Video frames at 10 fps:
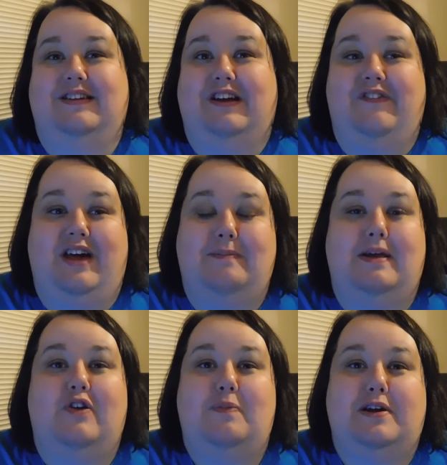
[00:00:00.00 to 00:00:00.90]
if I had been
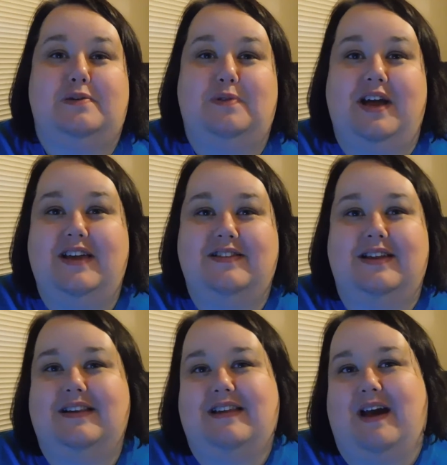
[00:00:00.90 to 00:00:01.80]
on a bigger plate,
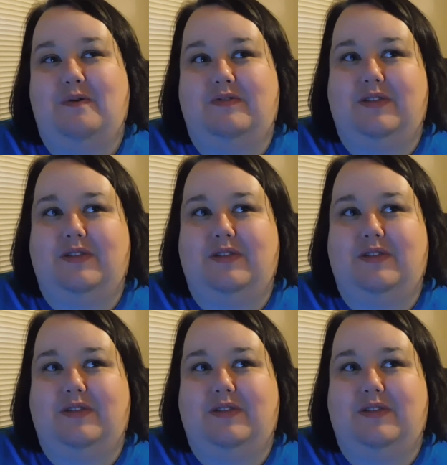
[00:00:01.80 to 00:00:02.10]
then I would